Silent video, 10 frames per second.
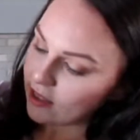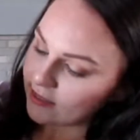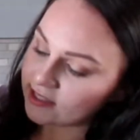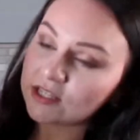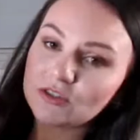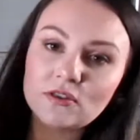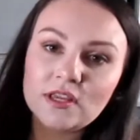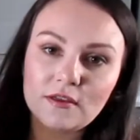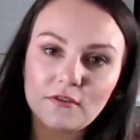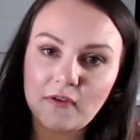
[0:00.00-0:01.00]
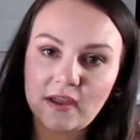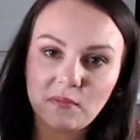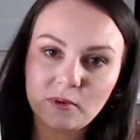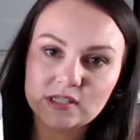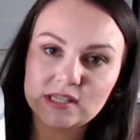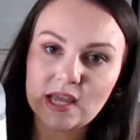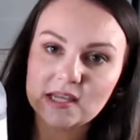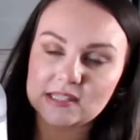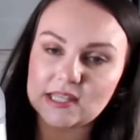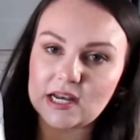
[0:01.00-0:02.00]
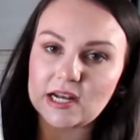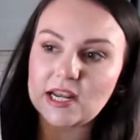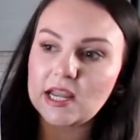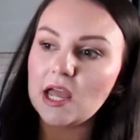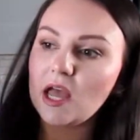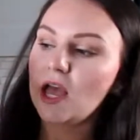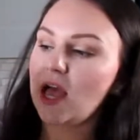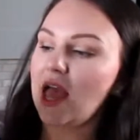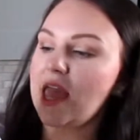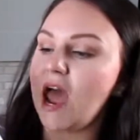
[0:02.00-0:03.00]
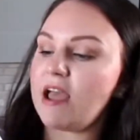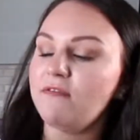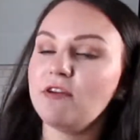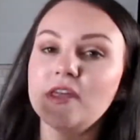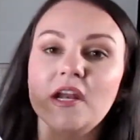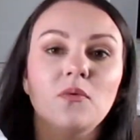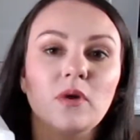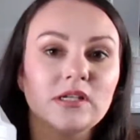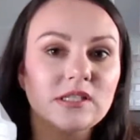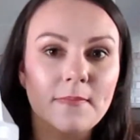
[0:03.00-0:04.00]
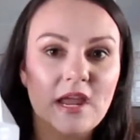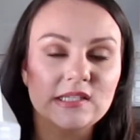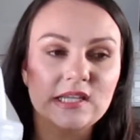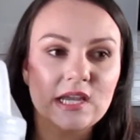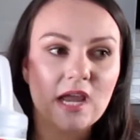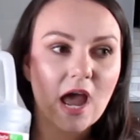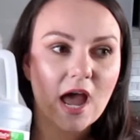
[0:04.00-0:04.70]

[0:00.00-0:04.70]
This is only the 5% acidity, and I feel that it works amazing.